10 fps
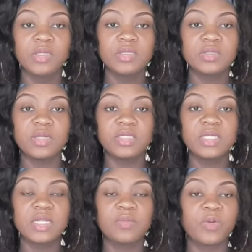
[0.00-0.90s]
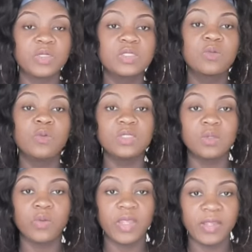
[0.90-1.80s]
So you're telling them where the school is
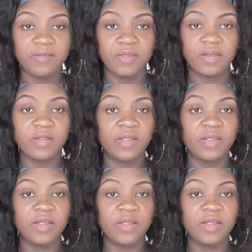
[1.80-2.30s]
located,